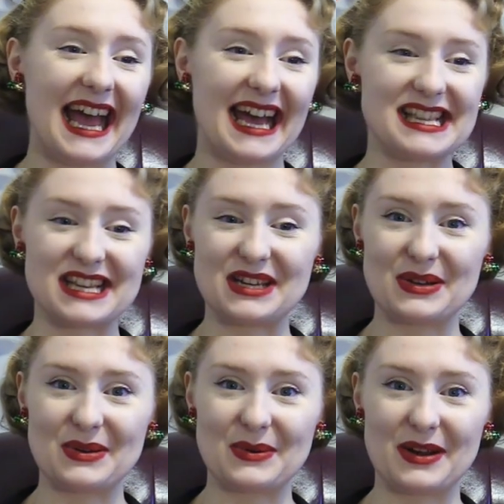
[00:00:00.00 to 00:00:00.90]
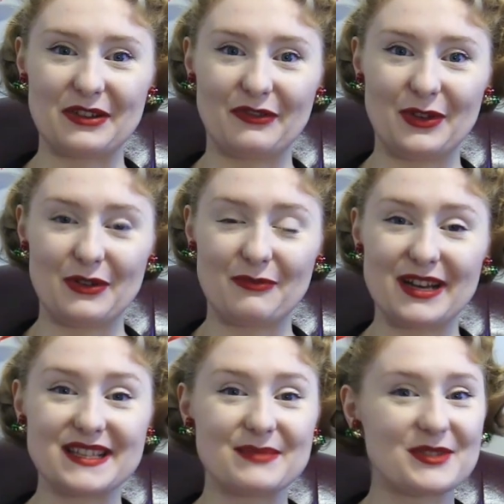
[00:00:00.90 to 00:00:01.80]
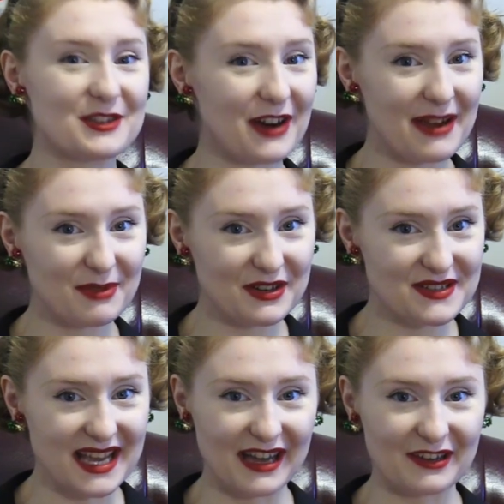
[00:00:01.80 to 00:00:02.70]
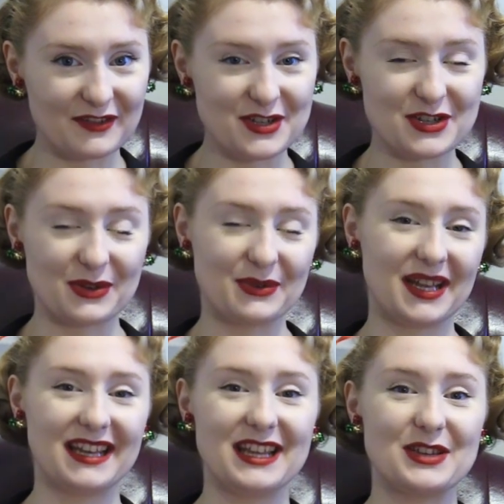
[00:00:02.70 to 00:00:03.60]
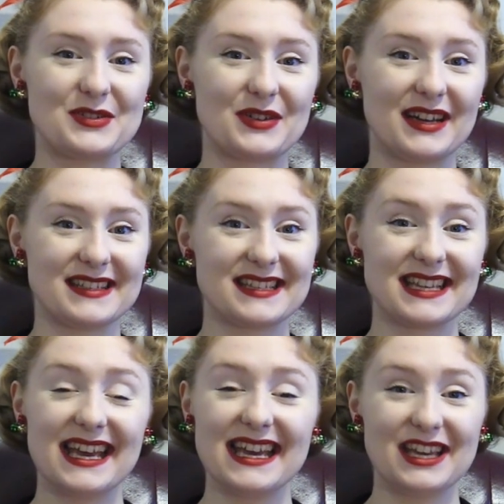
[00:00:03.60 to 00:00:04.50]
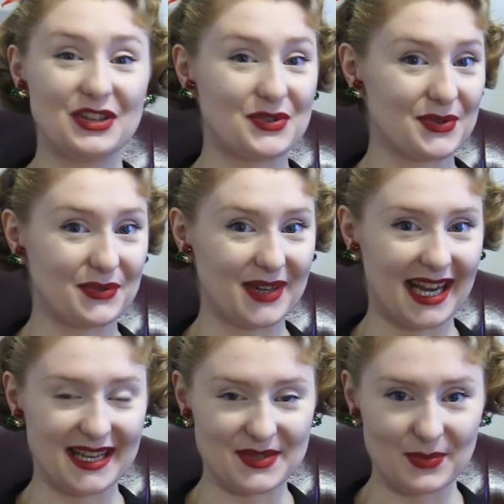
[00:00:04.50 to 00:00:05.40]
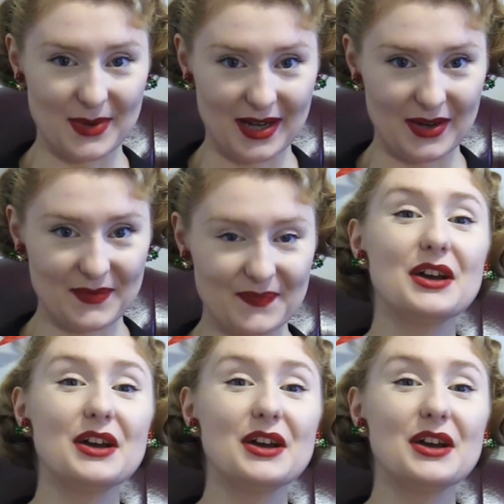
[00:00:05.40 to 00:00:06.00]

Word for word: And I know quite a few of my subscribers have shown an interest in jewelry as well.